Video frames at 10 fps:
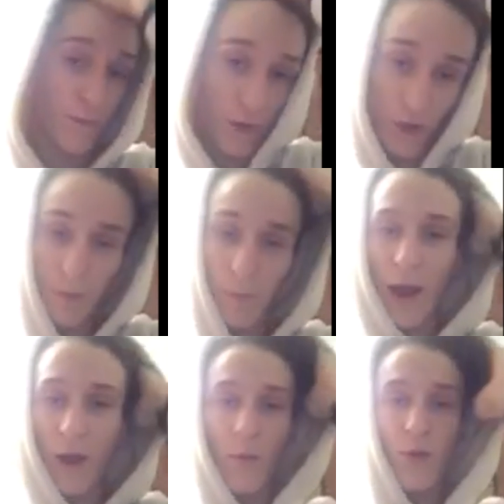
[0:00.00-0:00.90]
your
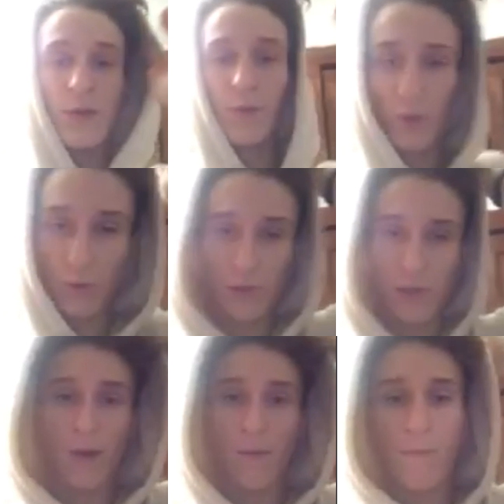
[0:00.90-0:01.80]
spile, most people use
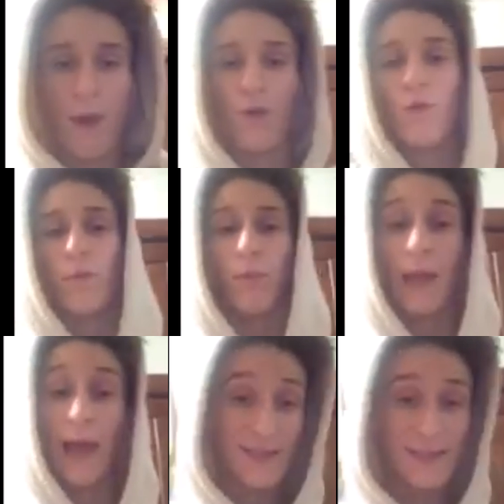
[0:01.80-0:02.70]
a metal or
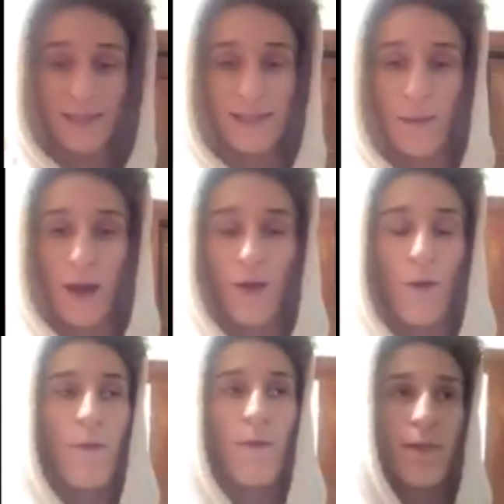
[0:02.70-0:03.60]
plastic
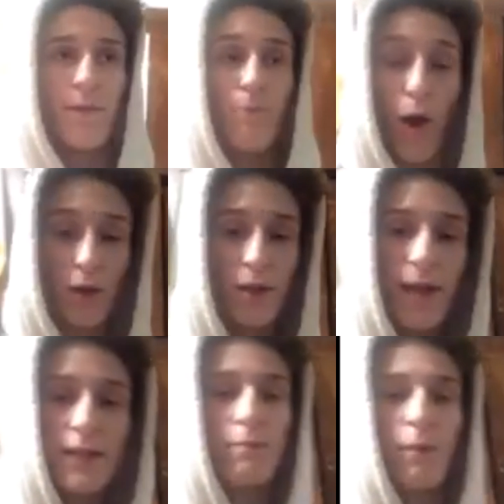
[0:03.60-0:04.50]
spile in modern
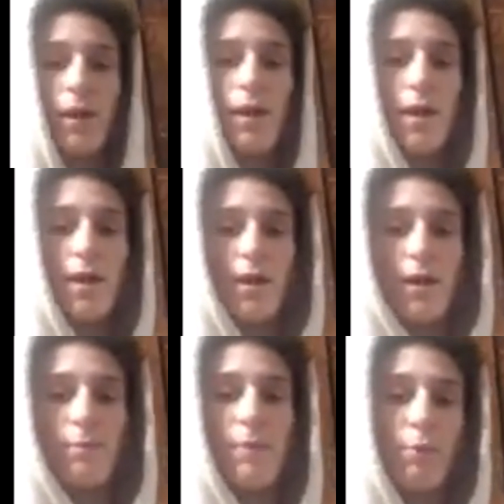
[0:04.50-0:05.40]
days, but
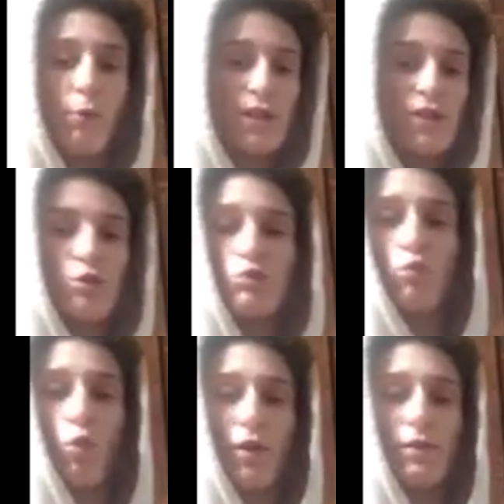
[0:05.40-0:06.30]
people can still use
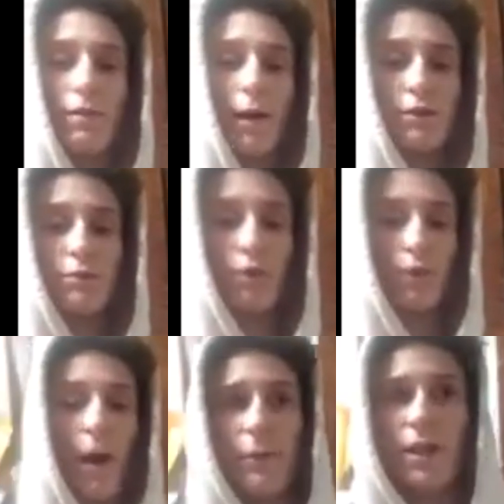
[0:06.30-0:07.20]
wood. That was
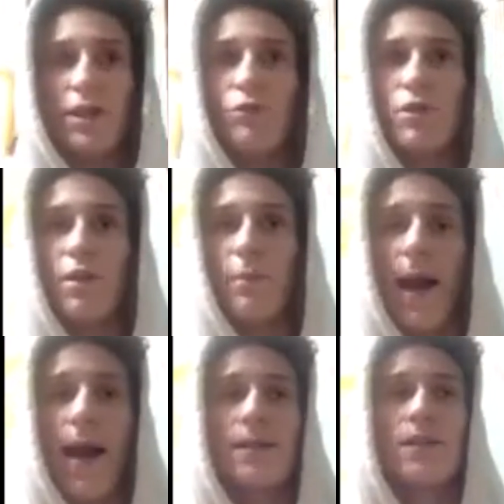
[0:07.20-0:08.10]
predominantly used in the
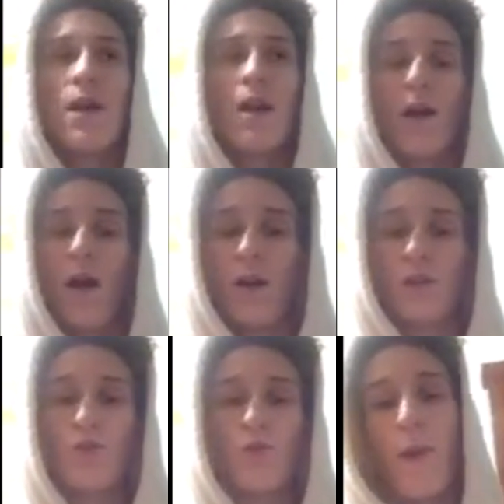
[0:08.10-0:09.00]
past.
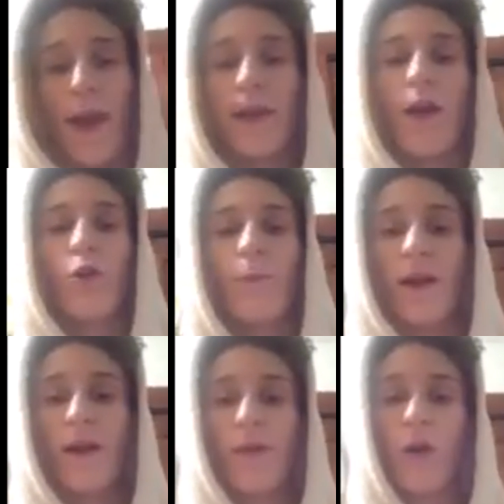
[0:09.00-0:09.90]
Sumac and
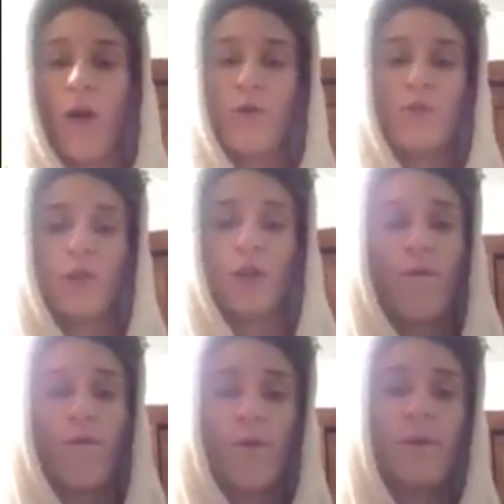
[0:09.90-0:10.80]
elderberry are probably what you want to go
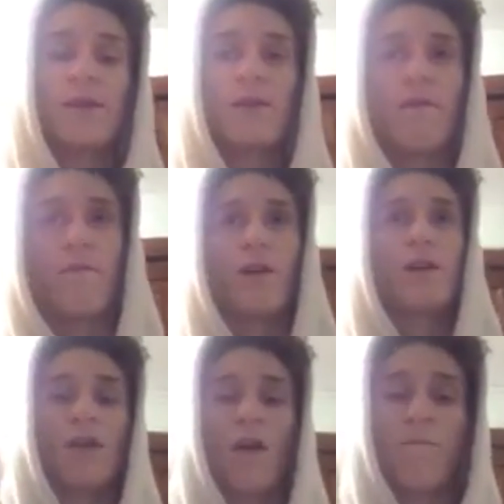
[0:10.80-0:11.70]
for because they have a very
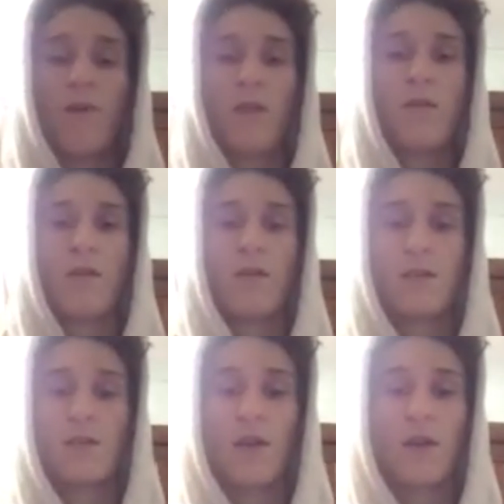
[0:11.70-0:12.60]
soft pith in the
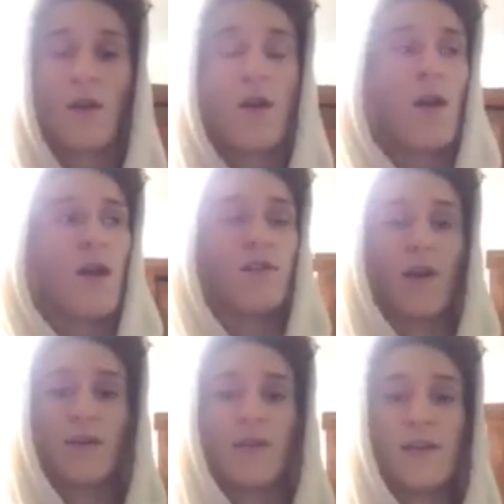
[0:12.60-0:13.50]
center
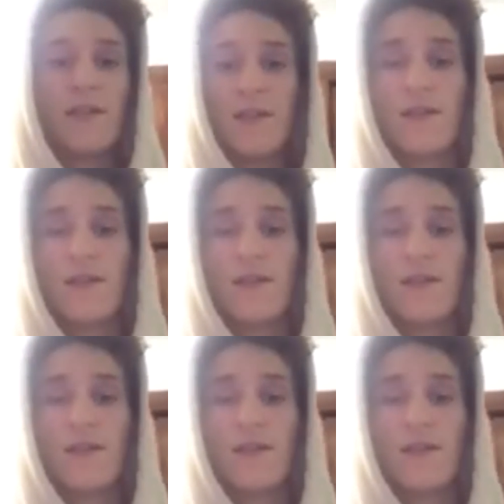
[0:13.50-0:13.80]
that's easy